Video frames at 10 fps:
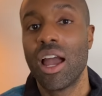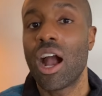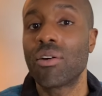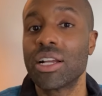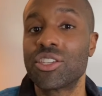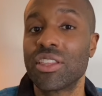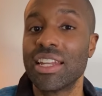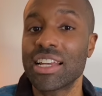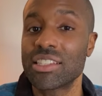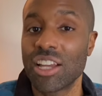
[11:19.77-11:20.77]
All right, so the
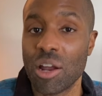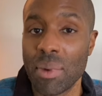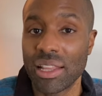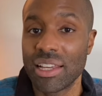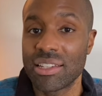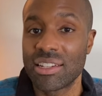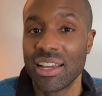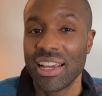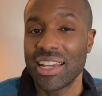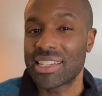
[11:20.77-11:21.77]
next thing on my list
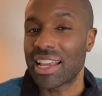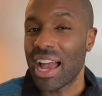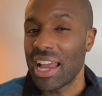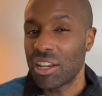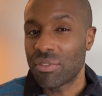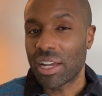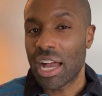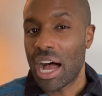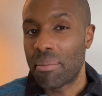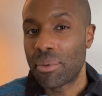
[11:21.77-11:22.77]
is kind of a
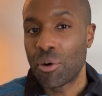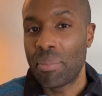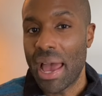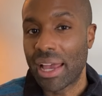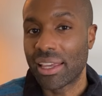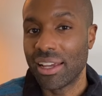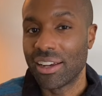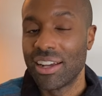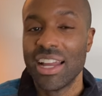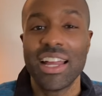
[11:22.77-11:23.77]
combo pack here.